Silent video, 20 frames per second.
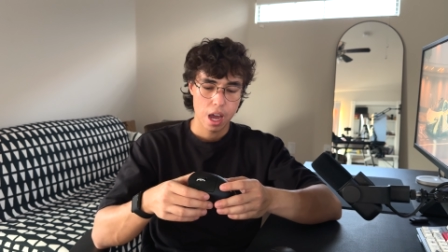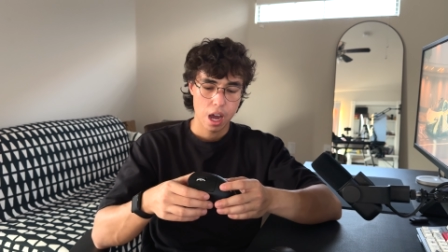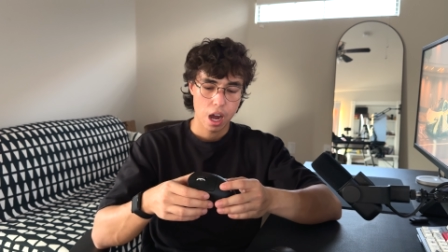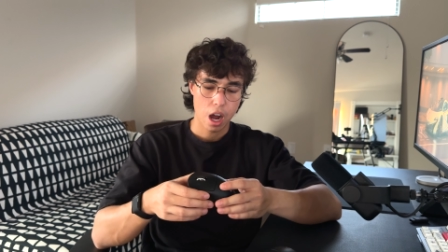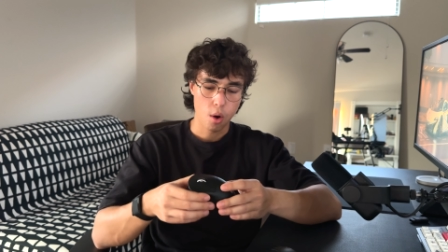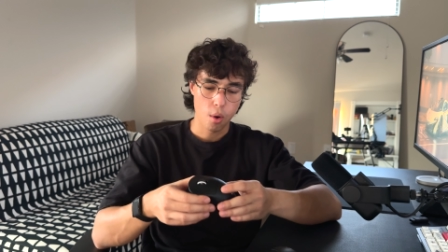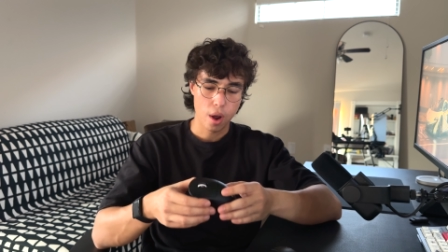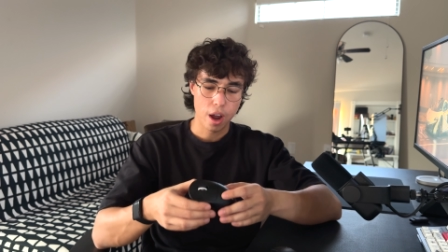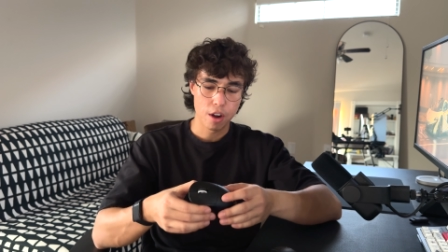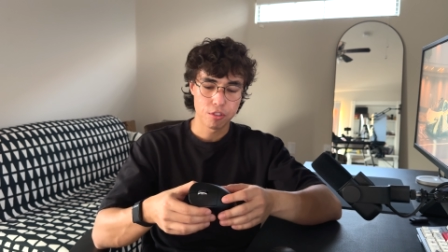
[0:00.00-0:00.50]

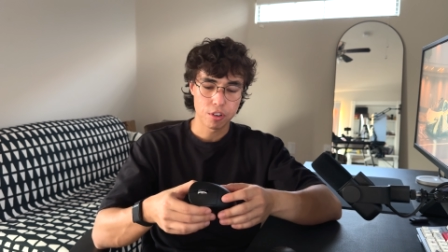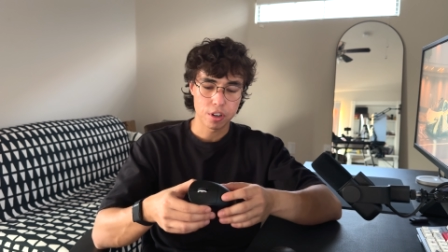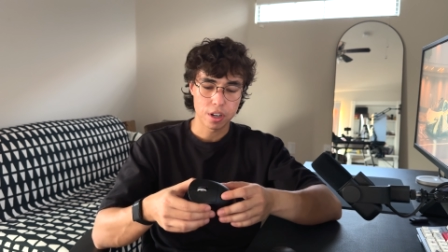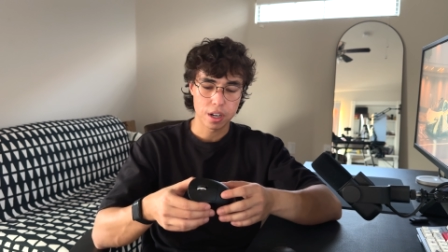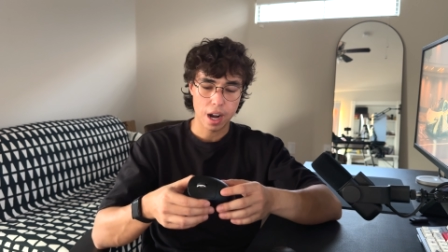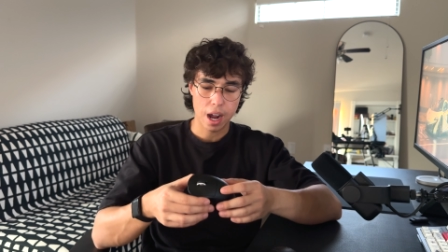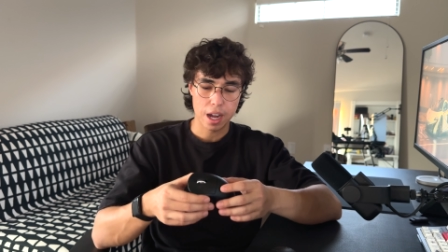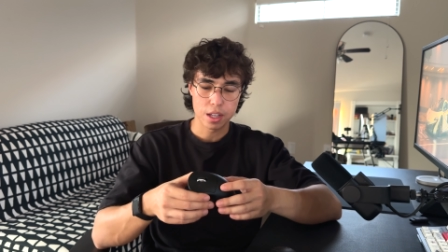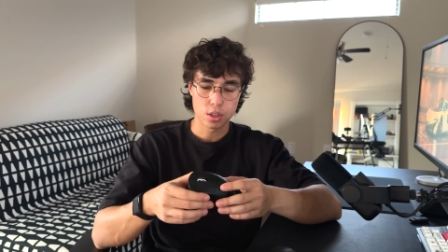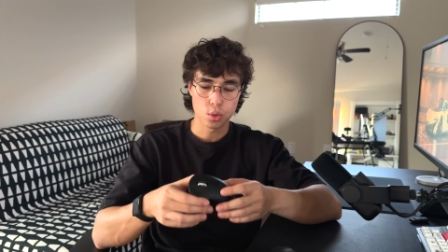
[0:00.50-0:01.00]

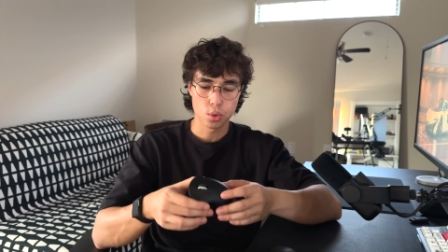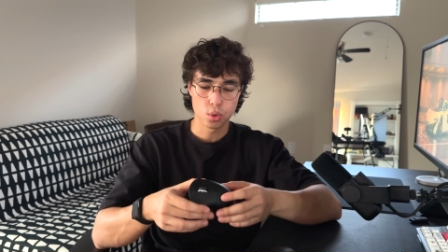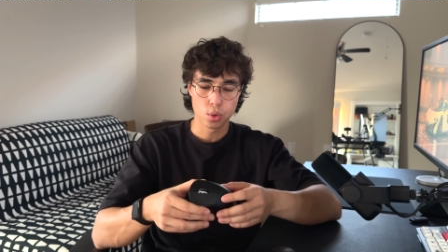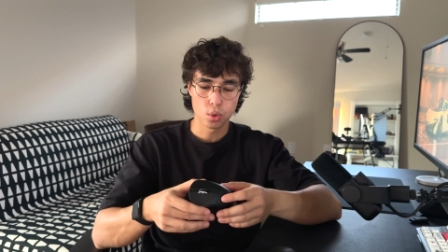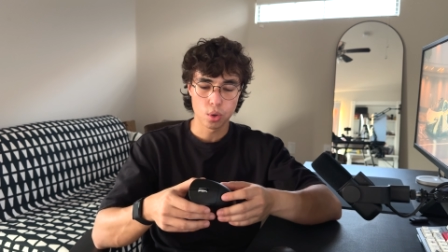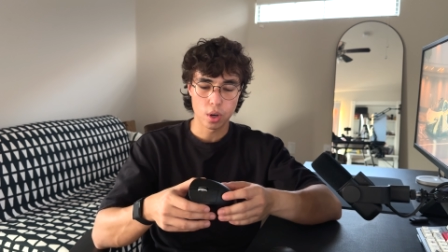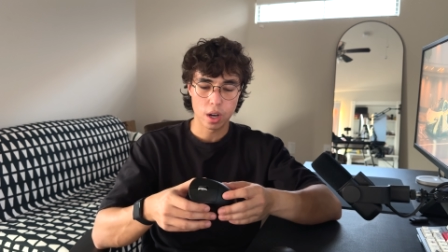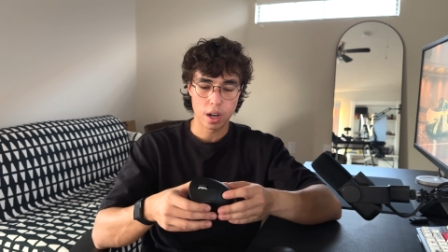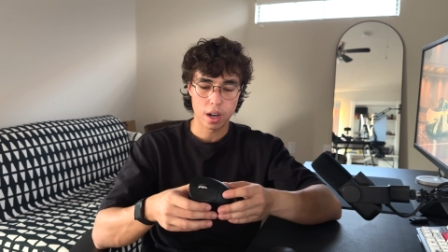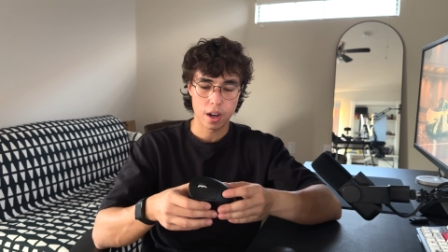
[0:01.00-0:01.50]
However, I
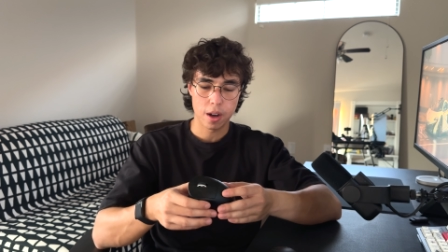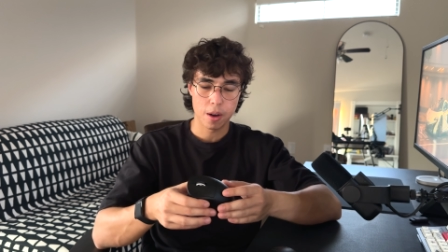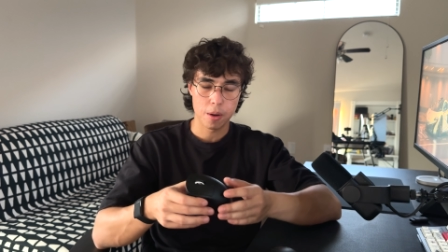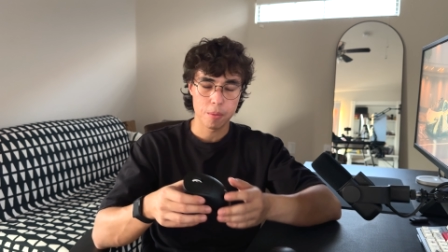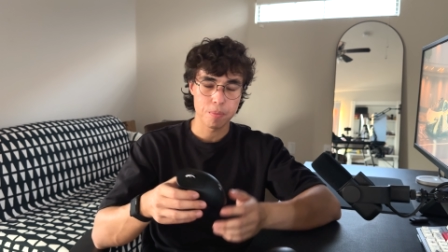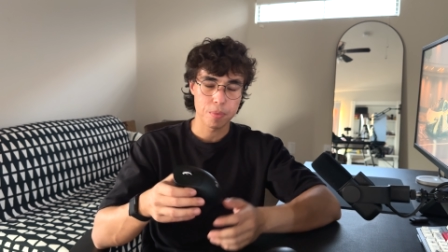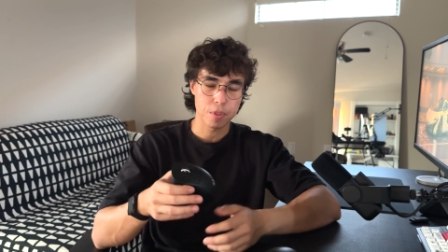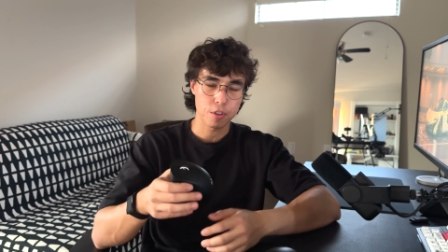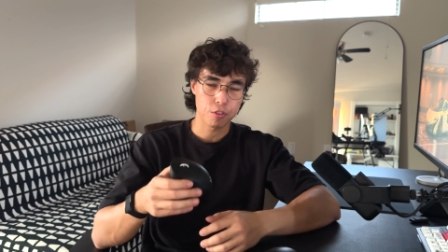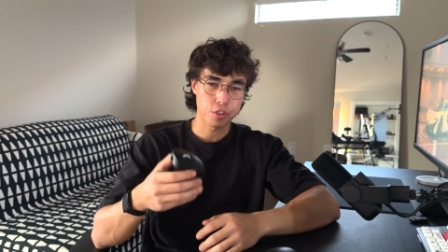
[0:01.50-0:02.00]
do um,